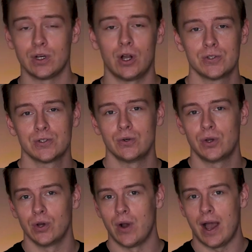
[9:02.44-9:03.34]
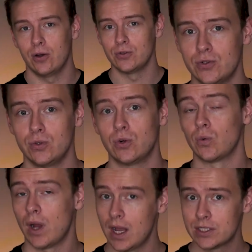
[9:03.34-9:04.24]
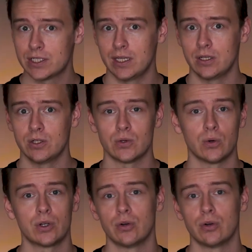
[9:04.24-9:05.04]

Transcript: can also go out to garage sales or